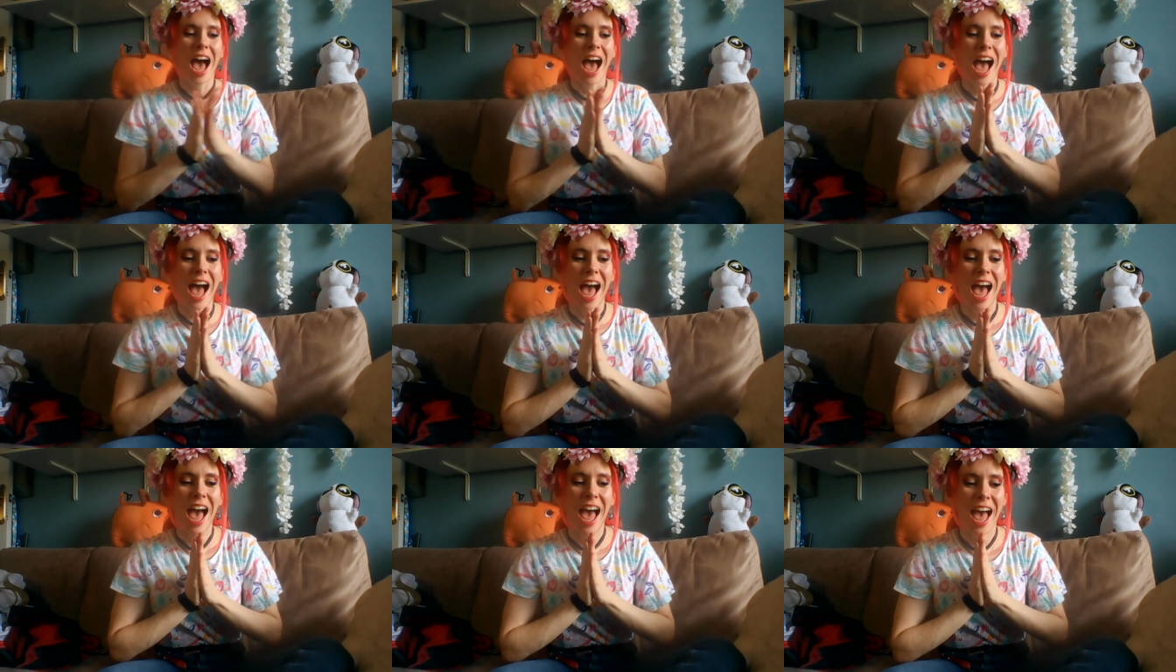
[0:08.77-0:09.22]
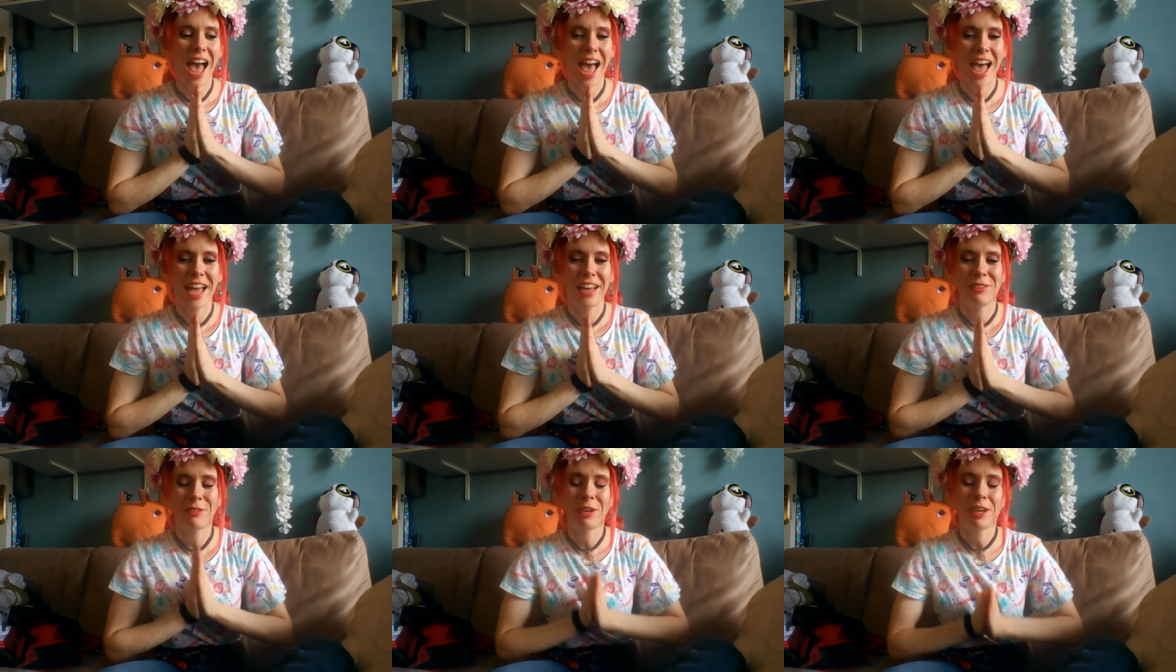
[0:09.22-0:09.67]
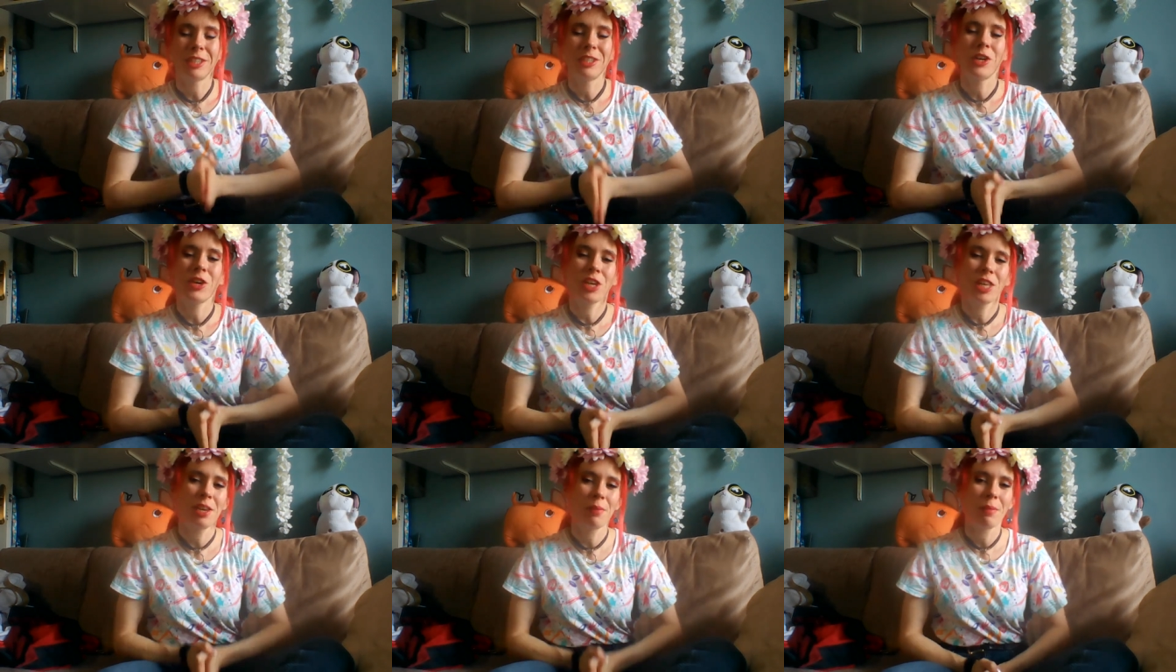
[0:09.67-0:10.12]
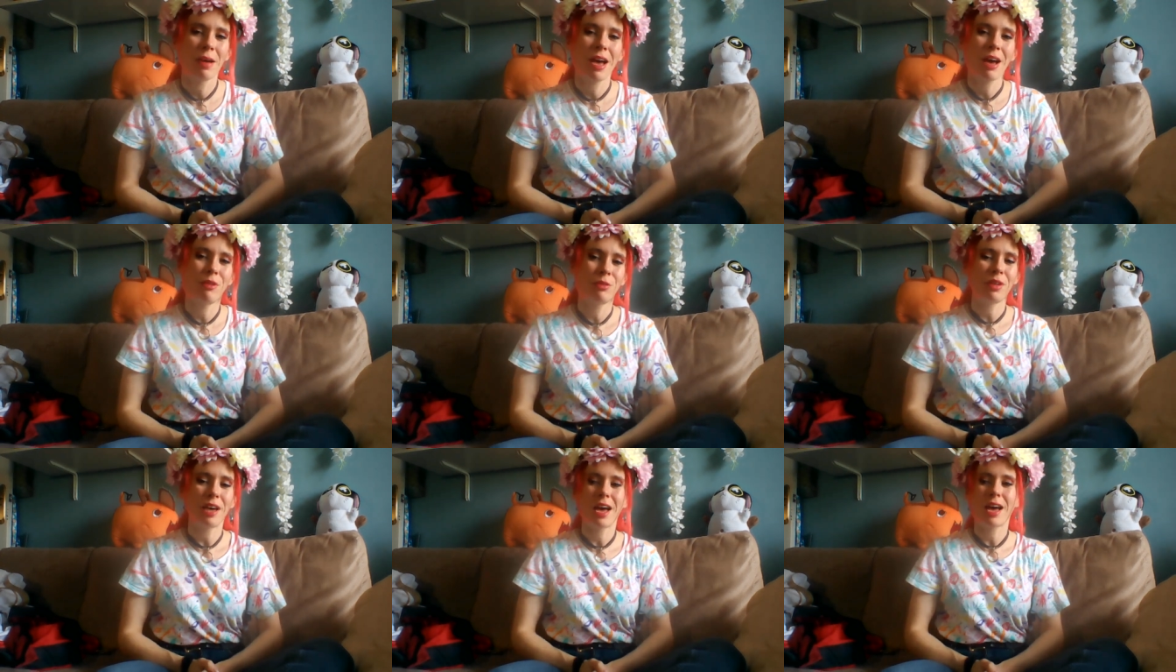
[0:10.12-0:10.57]
and we are talking
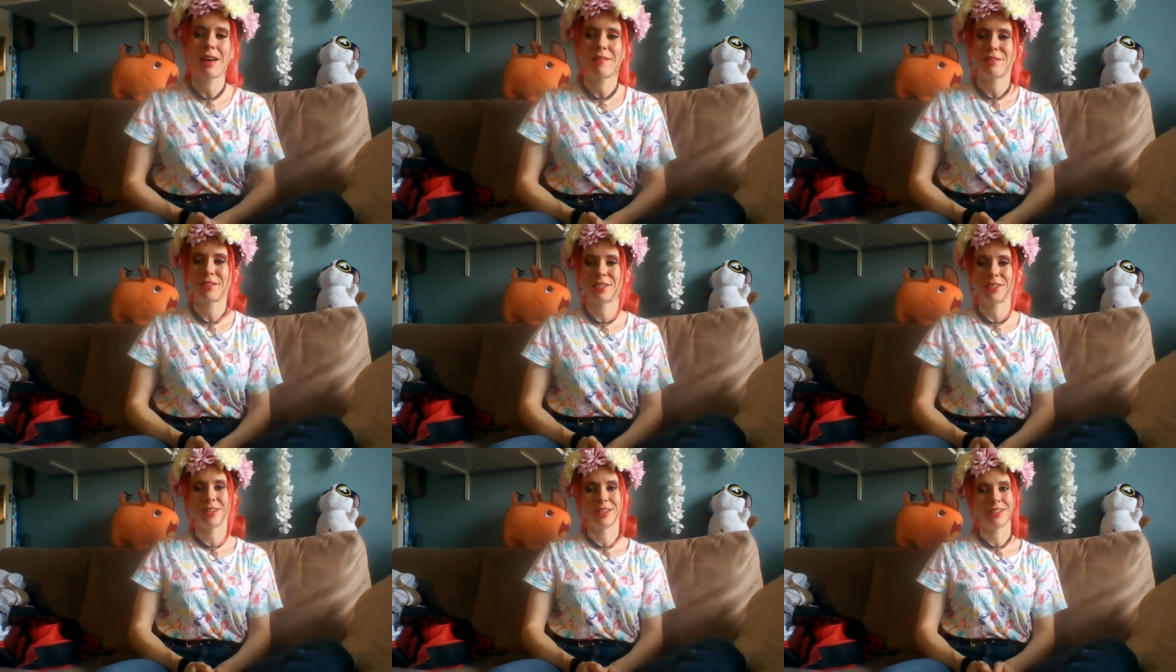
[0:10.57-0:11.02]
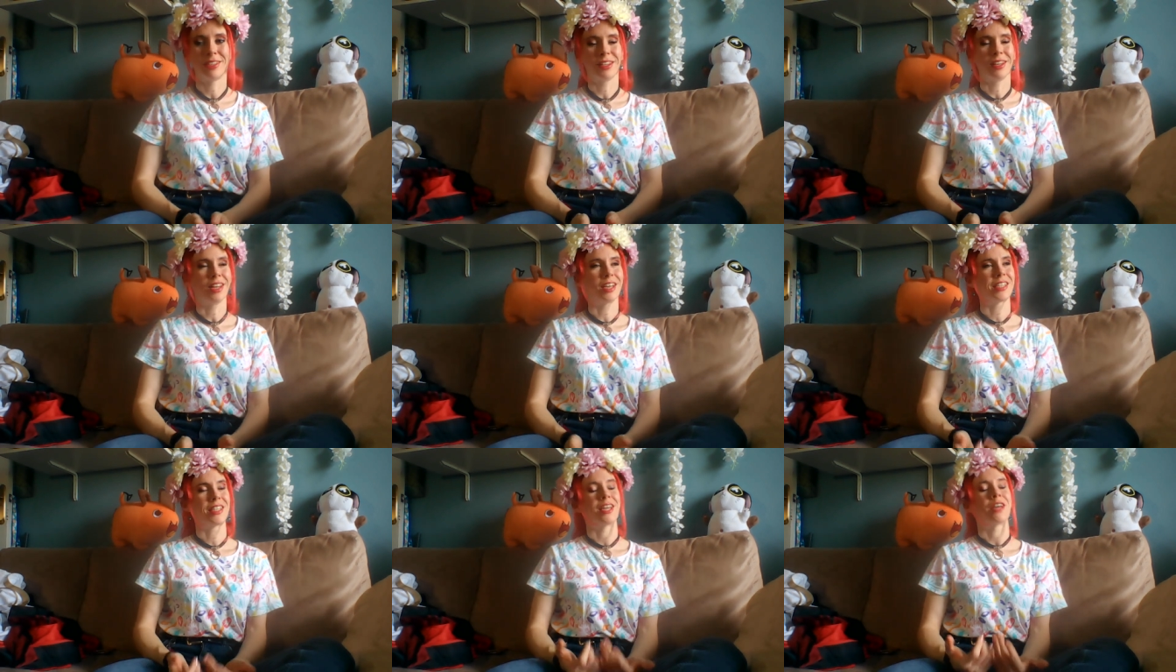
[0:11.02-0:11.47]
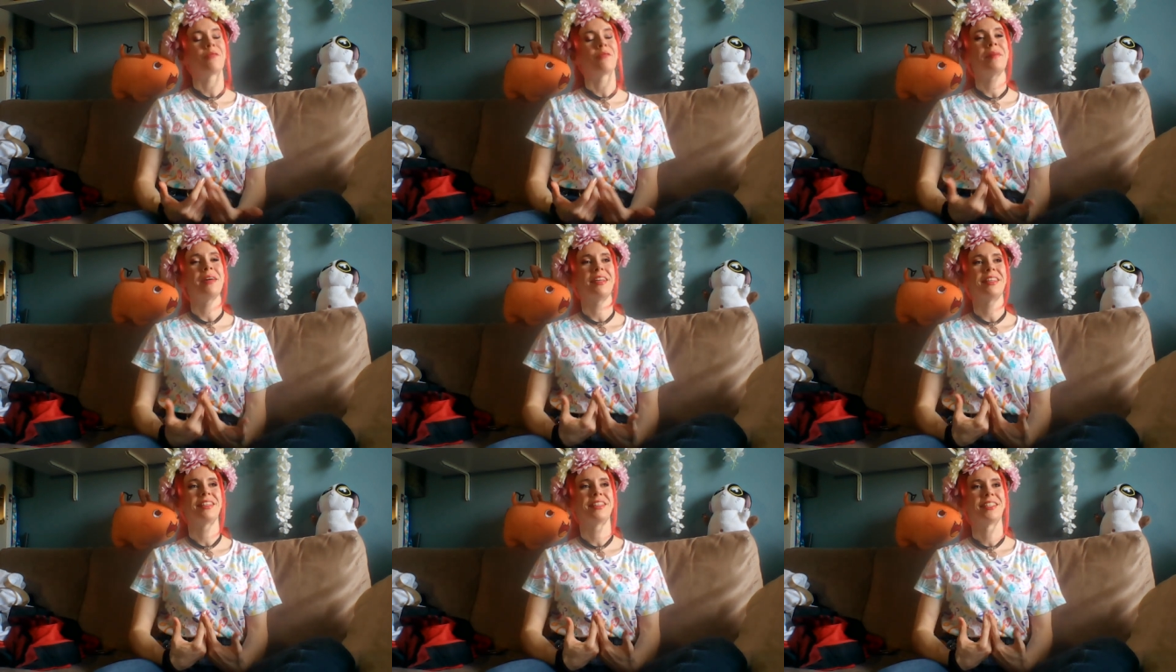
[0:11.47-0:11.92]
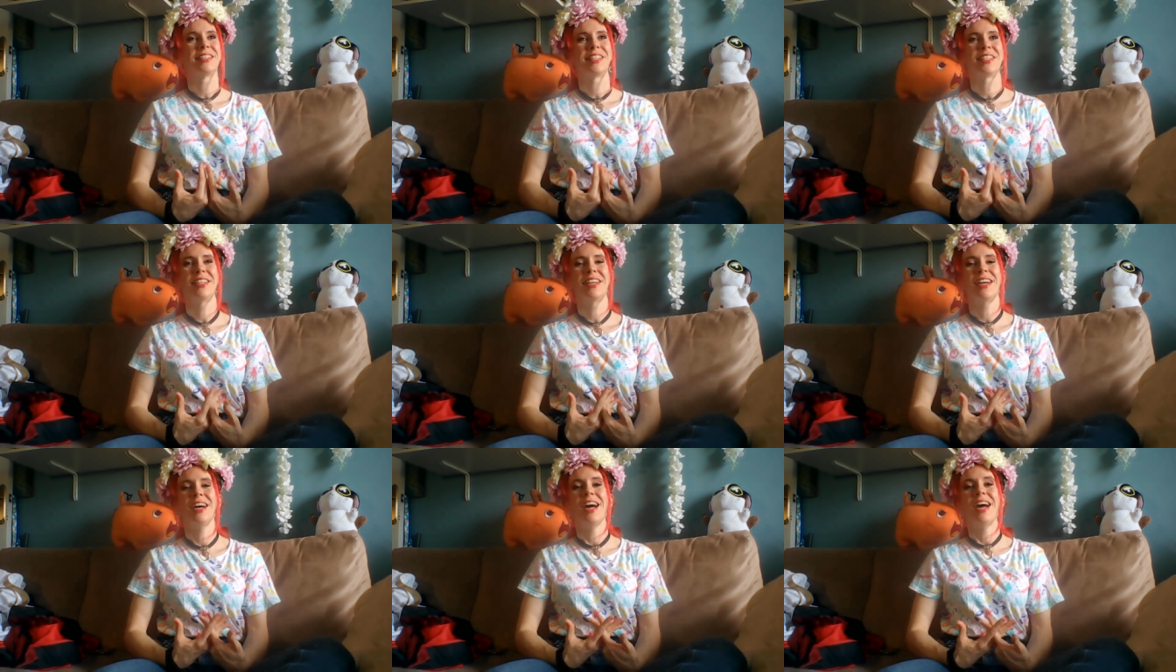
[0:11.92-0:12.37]
about Avatar The Last
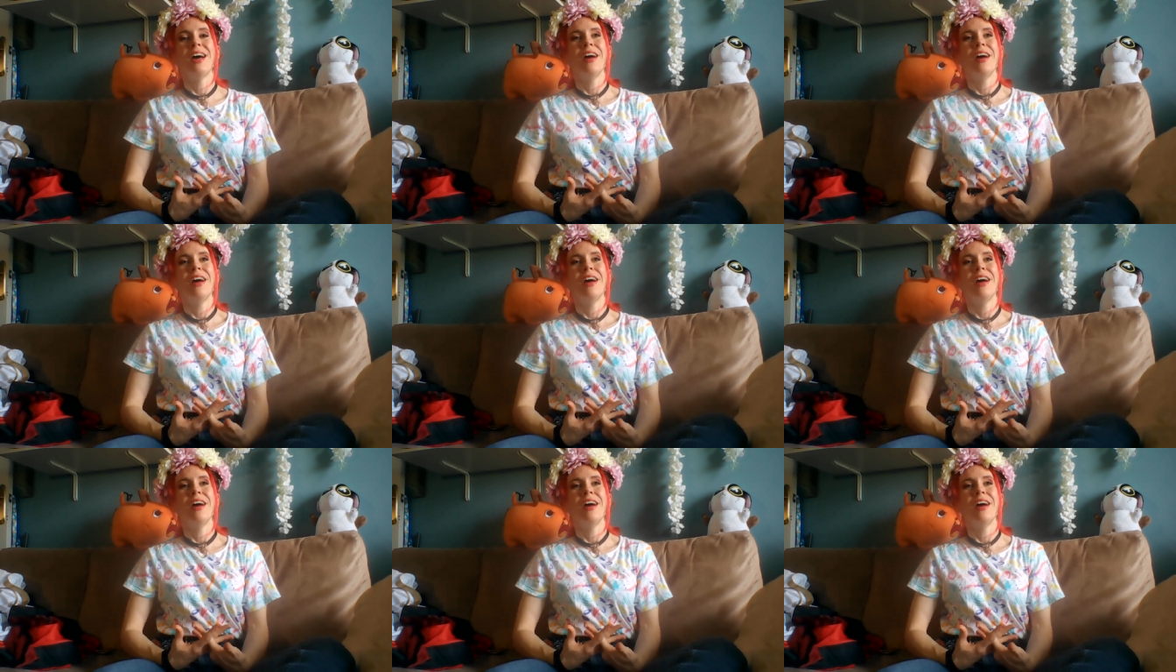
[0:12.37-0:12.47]
Airbender.